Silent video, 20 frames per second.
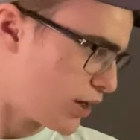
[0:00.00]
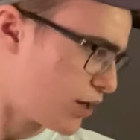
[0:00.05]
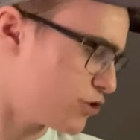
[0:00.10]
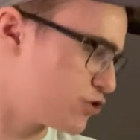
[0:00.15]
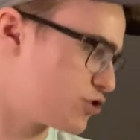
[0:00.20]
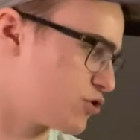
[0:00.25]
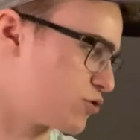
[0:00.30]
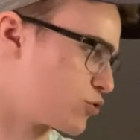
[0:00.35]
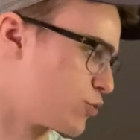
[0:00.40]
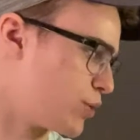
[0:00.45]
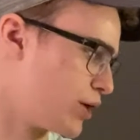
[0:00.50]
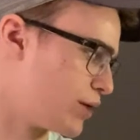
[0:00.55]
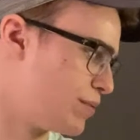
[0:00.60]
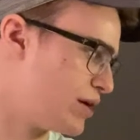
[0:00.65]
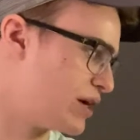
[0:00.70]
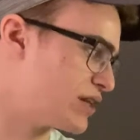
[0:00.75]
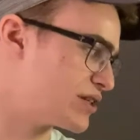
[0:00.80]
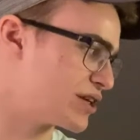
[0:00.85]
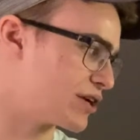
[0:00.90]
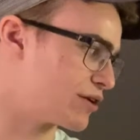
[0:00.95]
So 20
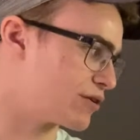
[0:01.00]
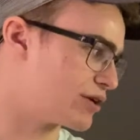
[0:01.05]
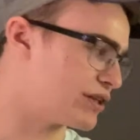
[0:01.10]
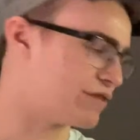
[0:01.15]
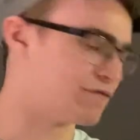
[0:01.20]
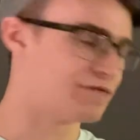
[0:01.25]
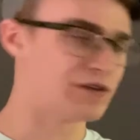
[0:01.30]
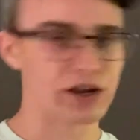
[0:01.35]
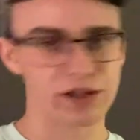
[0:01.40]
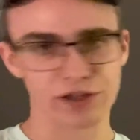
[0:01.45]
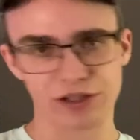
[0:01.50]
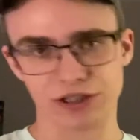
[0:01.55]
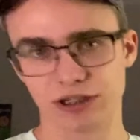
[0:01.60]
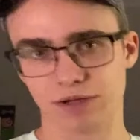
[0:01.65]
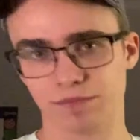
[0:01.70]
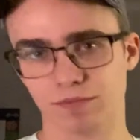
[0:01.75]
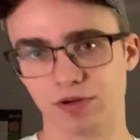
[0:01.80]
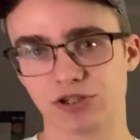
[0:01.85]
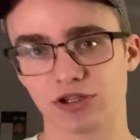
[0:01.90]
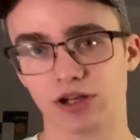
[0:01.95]
bans there, and then finally
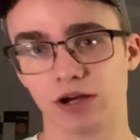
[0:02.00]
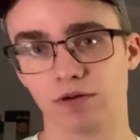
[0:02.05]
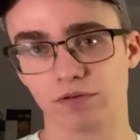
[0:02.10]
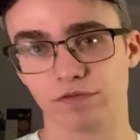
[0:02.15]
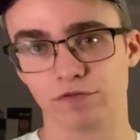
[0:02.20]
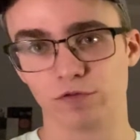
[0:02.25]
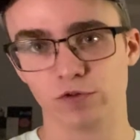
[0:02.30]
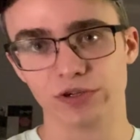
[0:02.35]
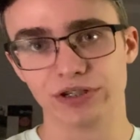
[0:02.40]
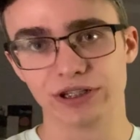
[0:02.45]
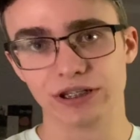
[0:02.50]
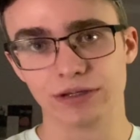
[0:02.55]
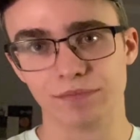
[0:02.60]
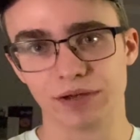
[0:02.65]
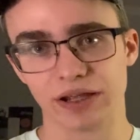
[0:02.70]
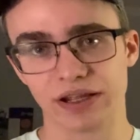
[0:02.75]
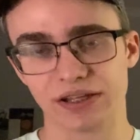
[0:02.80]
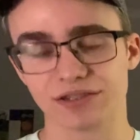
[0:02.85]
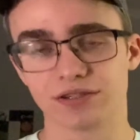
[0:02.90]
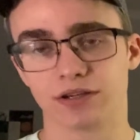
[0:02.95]
Timbersaw with 14
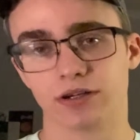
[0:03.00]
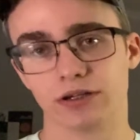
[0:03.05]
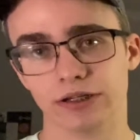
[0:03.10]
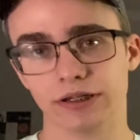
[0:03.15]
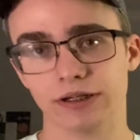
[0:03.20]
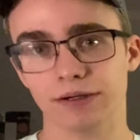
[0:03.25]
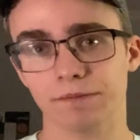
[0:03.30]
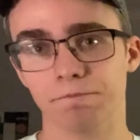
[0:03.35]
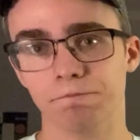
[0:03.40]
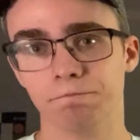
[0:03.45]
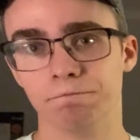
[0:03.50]
bans on him.